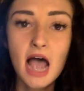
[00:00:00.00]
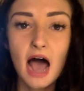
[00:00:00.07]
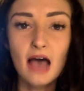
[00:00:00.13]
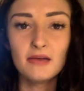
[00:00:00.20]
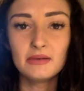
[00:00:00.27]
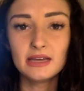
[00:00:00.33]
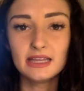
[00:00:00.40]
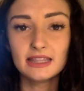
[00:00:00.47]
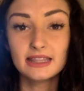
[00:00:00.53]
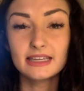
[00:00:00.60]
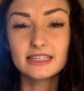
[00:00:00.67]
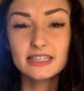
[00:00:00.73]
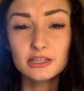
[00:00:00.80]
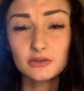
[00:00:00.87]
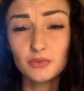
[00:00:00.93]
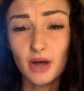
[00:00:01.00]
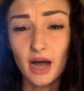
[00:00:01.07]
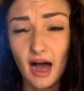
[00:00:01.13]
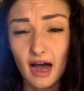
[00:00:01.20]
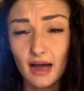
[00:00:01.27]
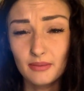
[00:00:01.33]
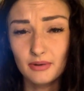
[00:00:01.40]
I mean, this is what
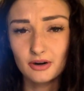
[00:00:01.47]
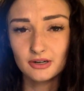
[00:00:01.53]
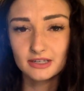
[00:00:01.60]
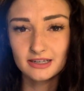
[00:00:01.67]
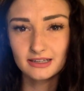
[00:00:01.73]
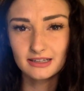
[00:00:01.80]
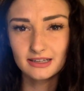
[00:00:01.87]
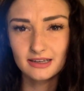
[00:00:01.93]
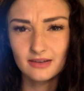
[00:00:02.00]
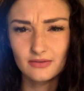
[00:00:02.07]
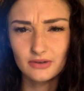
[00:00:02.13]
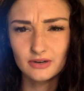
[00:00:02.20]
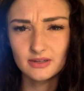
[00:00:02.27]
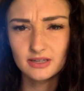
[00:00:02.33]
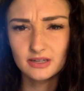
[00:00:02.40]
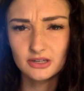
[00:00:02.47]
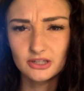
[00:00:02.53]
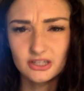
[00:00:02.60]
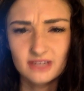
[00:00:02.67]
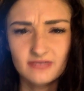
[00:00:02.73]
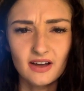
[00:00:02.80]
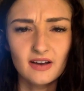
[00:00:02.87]
I personally have
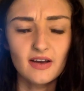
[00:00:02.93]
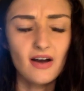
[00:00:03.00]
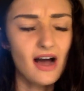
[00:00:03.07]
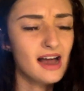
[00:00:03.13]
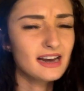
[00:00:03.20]
researched and found out.